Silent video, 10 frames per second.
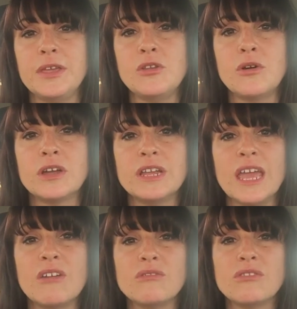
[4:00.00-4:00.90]
You're not going to
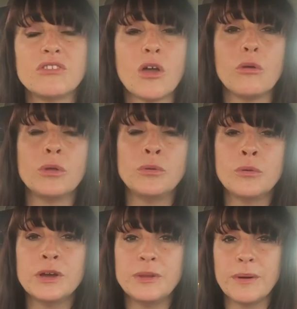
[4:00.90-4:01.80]
get so
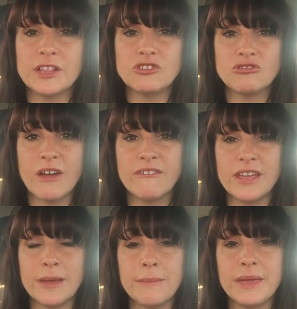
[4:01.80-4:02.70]
annoyed by the
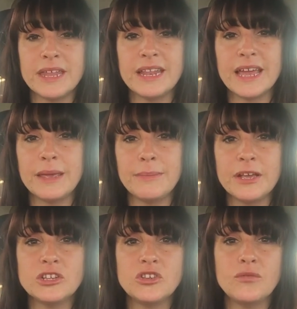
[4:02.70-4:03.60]
traffic and being late,
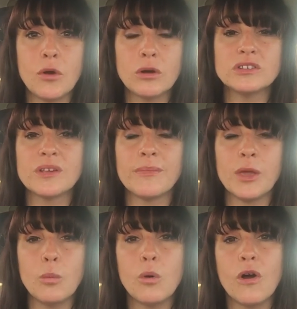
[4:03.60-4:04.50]
because you've got
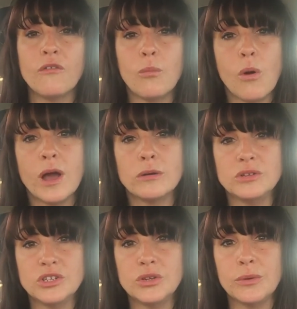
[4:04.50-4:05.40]
something worthwhile
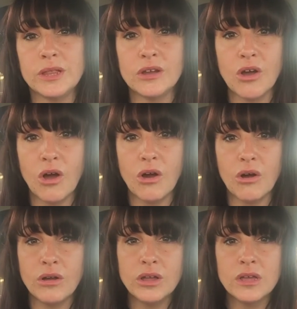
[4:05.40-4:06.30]
to do in the
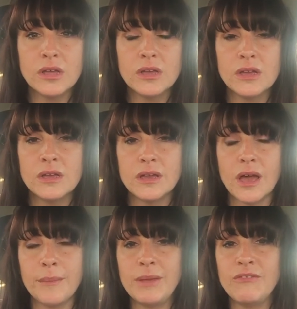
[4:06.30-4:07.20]
car.
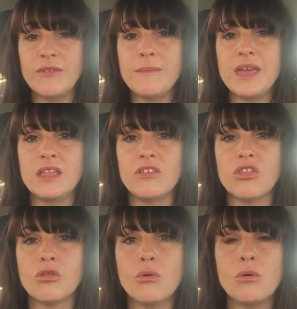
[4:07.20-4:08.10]
I mean, for me, the
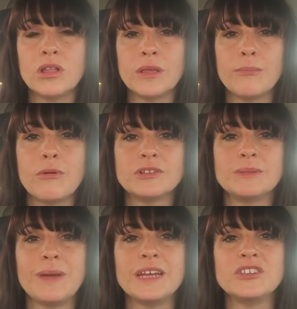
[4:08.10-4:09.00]
thought and the
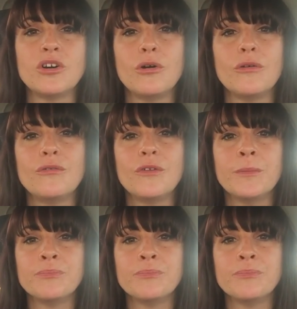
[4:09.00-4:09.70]
prospect of